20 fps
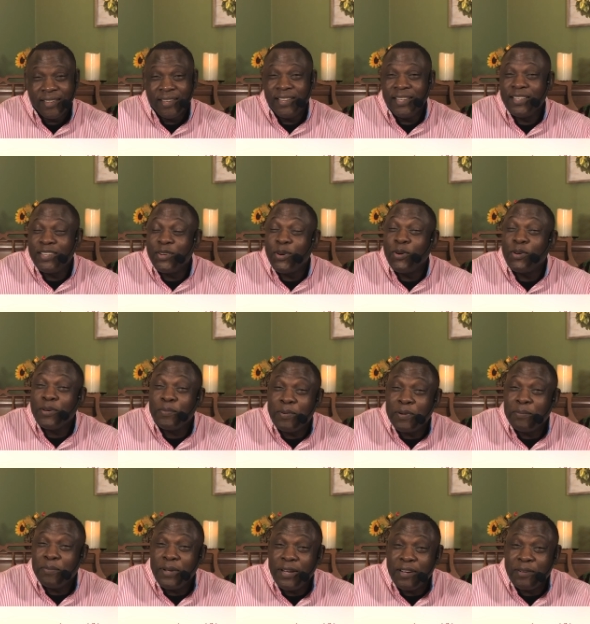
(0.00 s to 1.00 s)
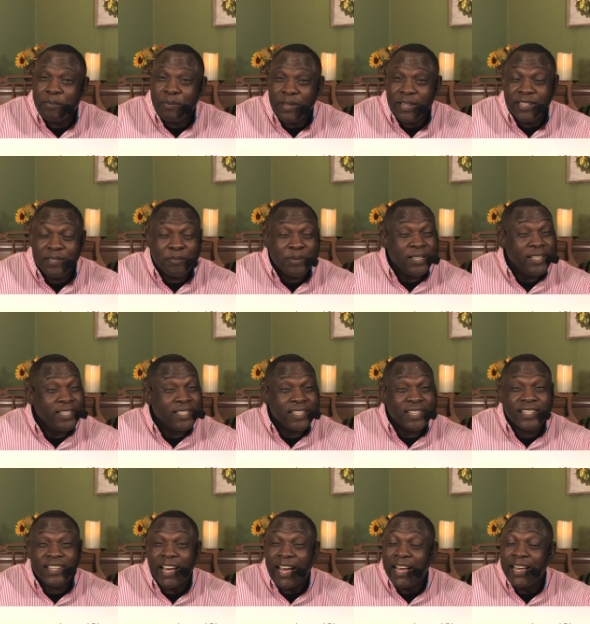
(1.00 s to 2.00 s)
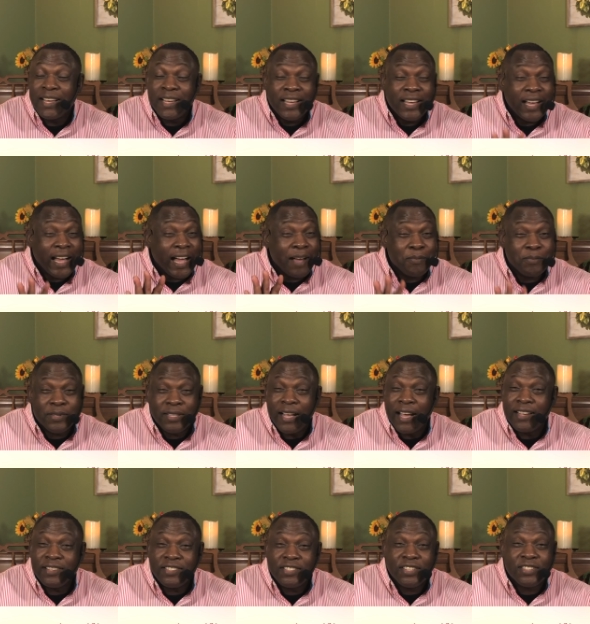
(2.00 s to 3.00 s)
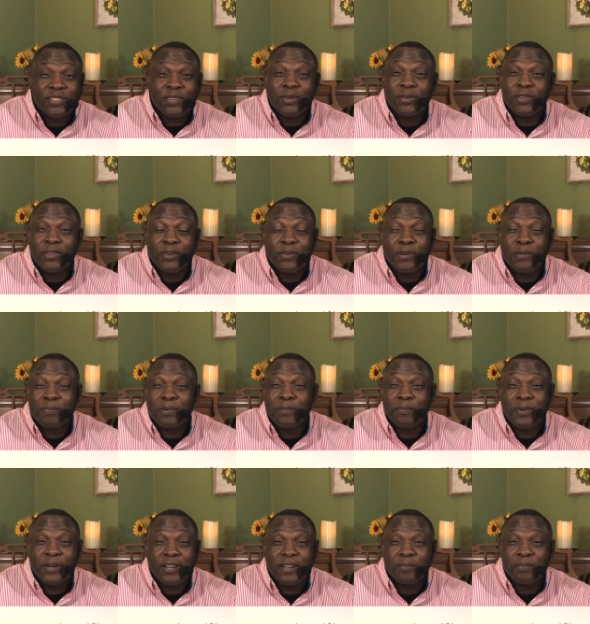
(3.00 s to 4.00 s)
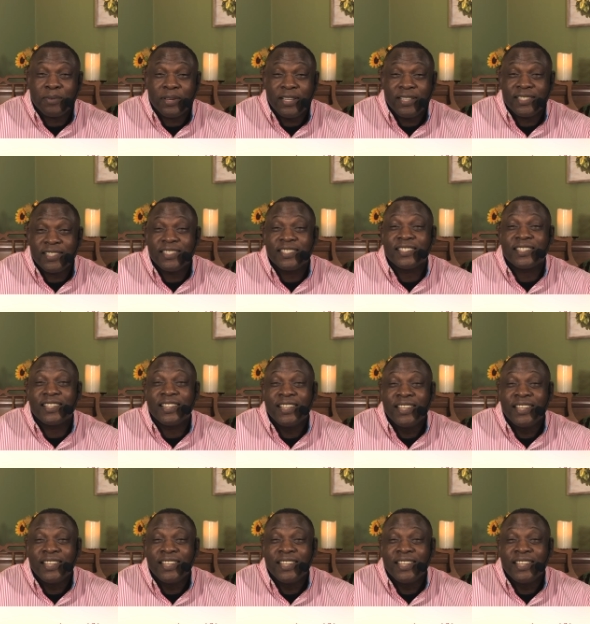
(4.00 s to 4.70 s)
He go to prepare a place, but he says, I, "I'm not just going to go and prepare a place and